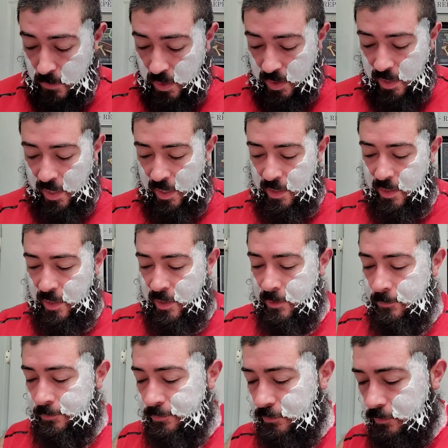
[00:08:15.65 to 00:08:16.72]
And uh,
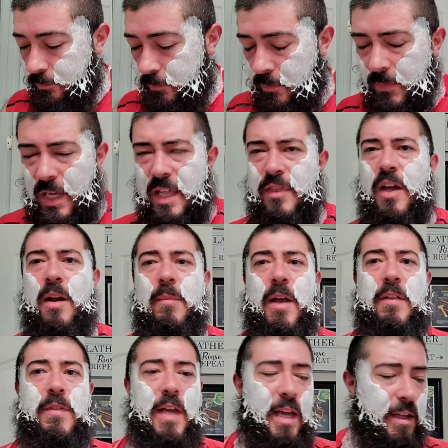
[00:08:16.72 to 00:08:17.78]
I thought
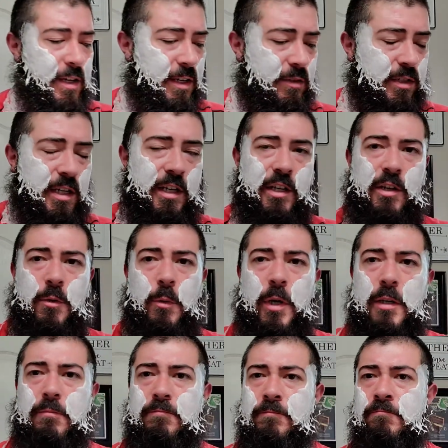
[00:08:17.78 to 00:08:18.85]
about that and I was like, you know what?